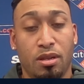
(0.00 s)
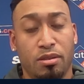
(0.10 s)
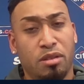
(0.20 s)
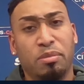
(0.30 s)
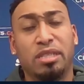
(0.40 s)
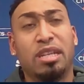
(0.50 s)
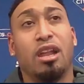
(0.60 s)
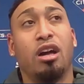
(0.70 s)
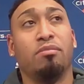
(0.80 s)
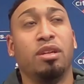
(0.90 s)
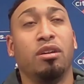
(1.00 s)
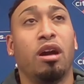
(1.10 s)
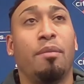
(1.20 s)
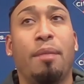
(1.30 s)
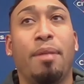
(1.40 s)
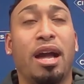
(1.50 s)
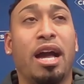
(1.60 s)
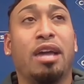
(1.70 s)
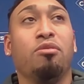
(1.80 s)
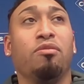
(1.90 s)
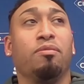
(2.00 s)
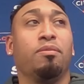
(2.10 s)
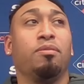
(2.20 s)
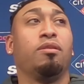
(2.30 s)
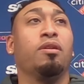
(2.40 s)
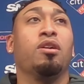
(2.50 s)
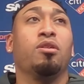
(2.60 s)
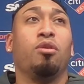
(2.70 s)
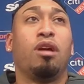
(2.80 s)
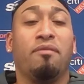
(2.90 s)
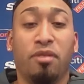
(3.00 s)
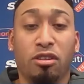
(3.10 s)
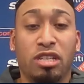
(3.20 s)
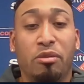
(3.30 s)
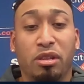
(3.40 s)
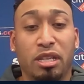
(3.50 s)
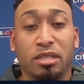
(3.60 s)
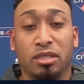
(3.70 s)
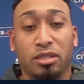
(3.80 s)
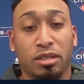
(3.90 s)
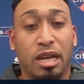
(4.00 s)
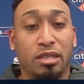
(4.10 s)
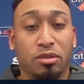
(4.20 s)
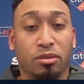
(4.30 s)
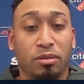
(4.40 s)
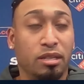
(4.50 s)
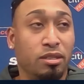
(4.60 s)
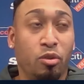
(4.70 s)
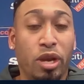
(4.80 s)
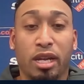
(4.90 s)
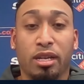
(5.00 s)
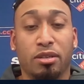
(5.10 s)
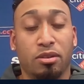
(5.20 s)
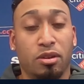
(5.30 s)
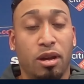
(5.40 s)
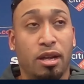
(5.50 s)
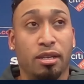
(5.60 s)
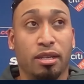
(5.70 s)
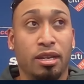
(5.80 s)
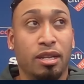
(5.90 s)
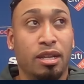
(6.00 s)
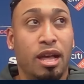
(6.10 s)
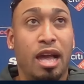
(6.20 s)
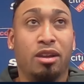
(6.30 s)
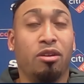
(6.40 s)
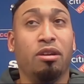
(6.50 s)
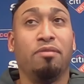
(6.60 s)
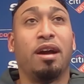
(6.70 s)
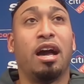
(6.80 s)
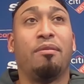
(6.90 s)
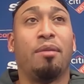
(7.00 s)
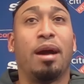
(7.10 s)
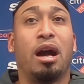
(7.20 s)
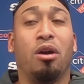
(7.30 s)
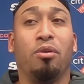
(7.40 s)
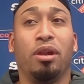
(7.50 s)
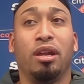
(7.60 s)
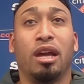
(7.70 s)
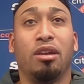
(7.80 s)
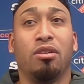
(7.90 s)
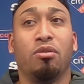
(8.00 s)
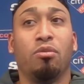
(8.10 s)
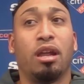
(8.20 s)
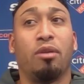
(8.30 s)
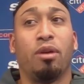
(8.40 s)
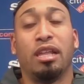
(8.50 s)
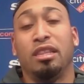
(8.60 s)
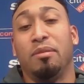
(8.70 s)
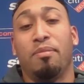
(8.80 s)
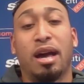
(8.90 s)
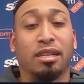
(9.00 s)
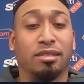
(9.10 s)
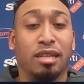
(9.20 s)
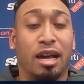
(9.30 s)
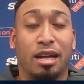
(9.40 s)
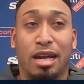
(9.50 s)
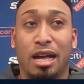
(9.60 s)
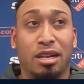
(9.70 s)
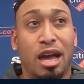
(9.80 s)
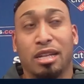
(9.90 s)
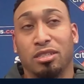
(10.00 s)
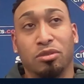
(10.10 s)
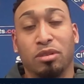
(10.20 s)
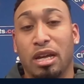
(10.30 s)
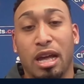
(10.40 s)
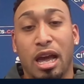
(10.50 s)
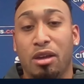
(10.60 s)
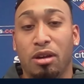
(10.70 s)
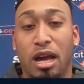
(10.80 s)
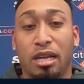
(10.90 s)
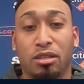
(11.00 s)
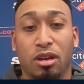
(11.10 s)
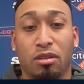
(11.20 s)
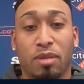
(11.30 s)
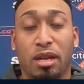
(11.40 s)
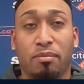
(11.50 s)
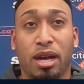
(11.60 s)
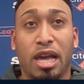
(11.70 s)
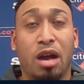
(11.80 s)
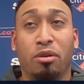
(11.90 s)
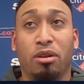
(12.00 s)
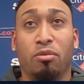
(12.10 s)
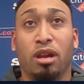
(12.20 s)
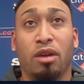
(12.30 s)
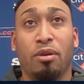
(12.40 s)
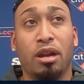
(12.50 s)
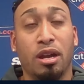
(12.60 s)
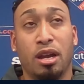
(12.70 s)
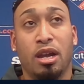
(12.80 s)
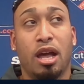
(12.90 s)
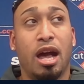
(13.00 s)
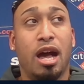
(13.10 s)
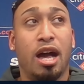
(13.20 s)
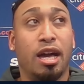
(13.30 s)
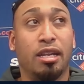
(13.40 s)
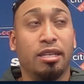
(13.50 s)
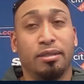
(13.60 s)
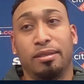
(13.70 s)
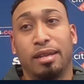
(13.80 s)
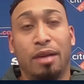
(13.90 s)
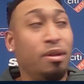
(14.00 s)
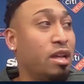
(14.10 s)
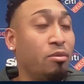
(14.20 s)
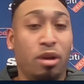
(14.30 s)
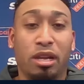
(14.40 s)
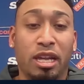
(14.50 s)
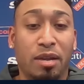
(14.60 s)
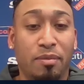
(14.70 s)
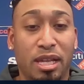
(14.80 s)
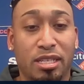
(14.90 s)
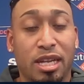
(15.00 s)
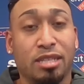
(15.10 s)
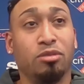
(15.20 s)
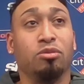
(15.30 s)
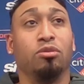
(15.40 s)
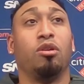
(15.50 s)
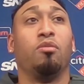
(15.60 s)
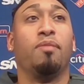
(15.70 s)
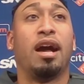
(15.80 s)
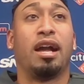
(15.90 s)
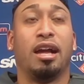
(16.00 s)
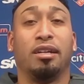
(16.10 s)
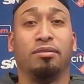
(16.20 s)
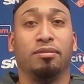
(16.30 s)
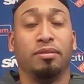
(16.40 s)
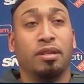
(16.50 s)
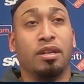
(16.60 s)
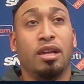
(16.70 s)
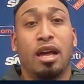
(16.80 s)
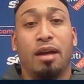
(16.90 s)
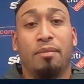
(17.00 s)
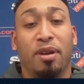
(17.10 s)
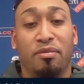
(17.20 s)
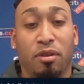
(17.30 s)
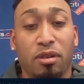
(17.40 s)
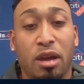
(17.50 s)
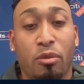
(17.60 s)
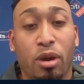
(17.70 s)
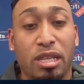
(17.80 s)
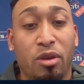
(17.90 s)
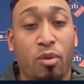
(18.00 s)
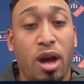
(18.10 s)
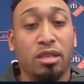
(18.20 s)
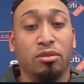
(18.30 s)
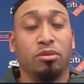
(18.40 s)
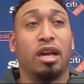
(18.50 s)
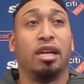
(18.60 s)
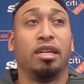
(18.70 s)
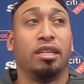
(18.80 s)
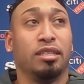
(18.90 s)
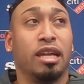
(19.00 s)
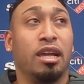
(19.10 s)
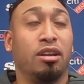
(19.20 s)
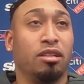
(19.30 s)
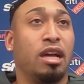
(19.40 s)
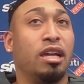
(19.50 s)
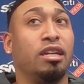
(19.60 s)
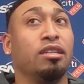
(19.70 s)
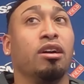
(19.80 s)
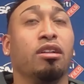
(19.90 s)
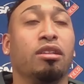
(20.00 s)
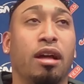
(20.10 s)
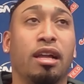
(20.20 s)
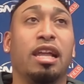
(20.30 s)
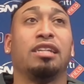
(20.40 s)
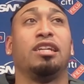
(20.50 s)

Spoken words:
It means a lot, because I'm a guy who can flush everything like quick, you know. And I know if I have a bad outing, I know what I did bad. And as soon as I done my outing or whatever, and every time when he give me the chance to go back and perform the way they want to, like the last